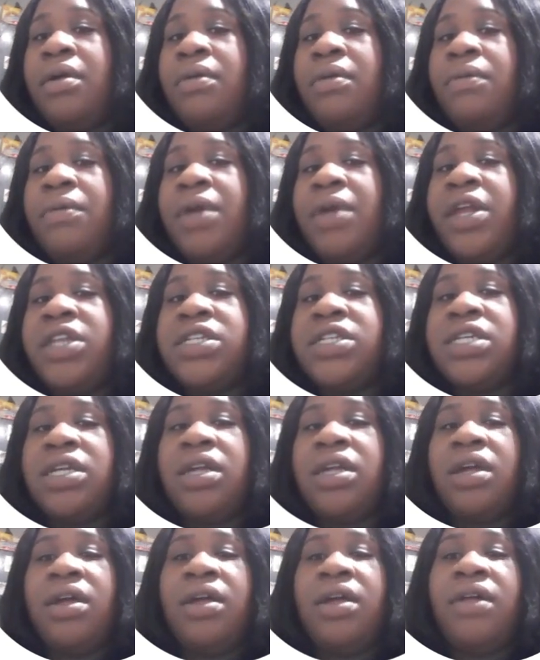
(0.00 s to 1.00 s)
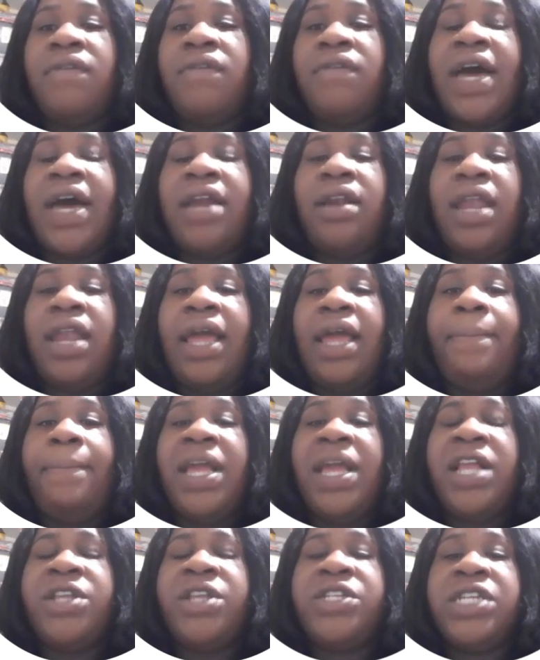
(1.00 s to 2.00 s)
region of aldehyde
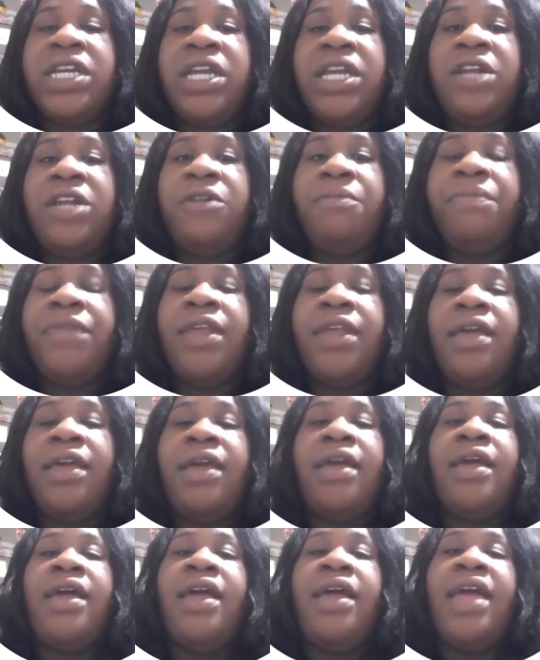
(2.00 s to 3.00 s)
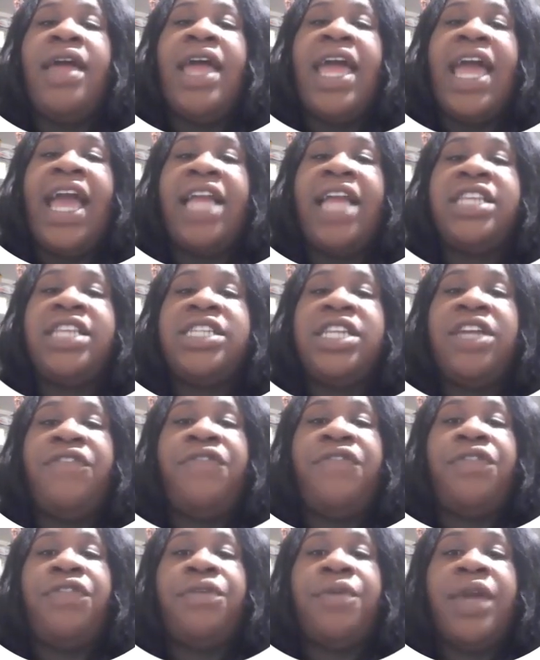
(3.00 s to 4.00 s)
B gene.
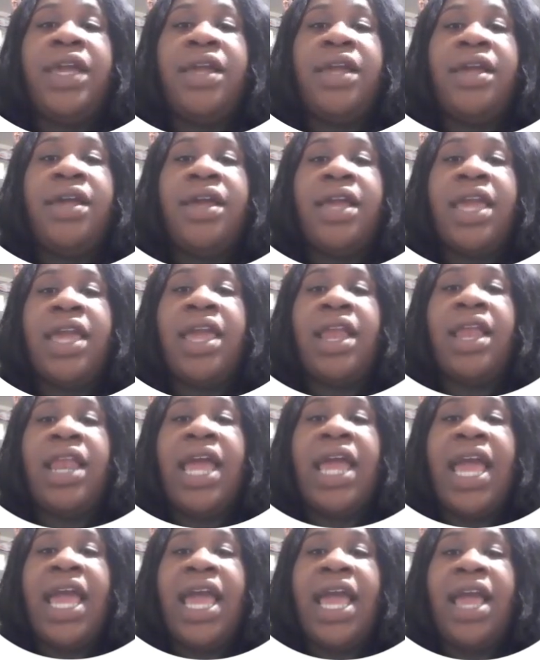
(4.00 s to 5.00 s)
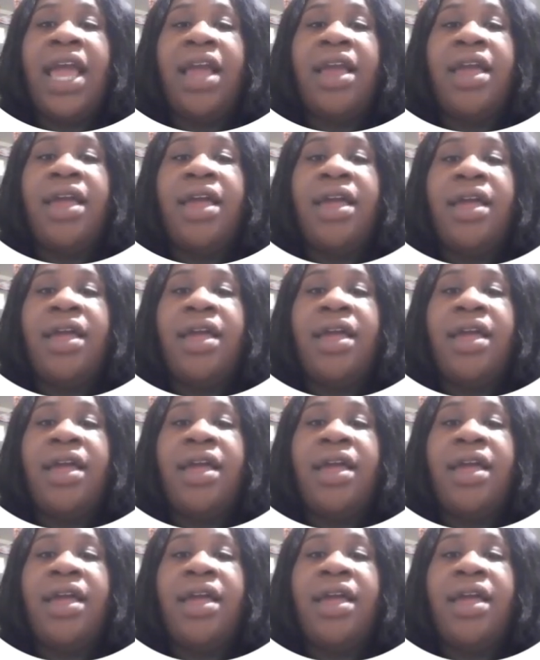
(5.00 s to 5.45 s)
HNF3 can act